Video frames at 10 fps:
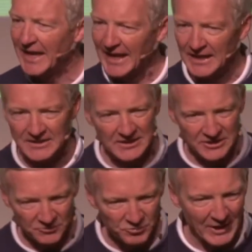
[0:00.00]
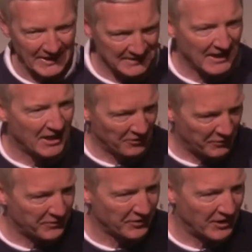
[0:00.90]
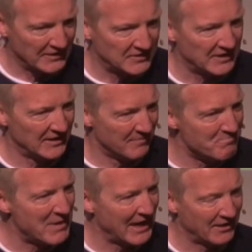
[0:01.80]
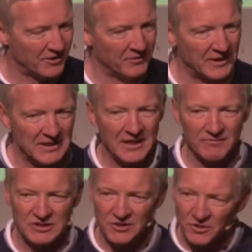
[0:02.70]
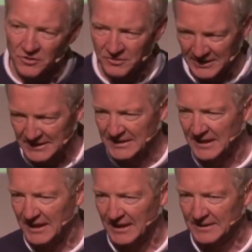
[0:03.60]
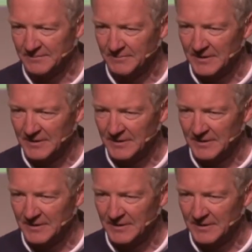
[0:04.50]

and direct our thoughts in a manner that gives glory to God